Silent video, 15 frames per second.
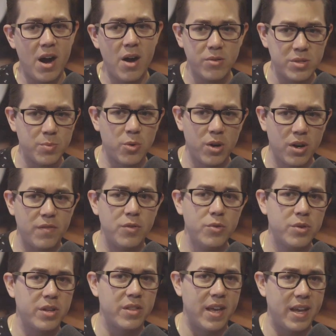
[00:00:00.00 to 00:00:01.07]
I was more of
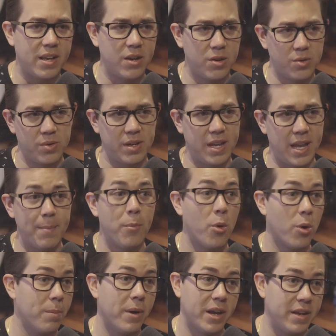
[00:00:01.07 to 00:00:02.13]
who could they go get
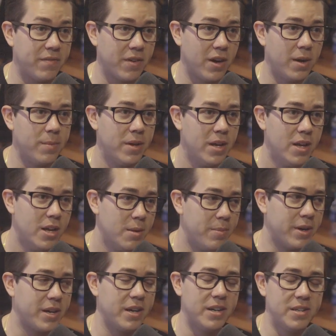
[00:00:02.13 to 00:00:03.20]
more money from,
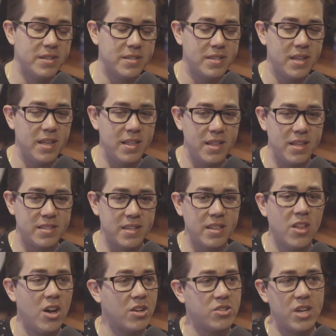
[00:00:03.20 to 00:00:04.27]
because it's a
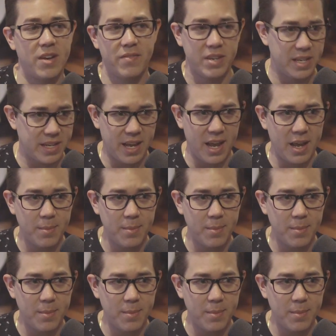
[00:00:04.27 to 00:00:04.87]
longevity game.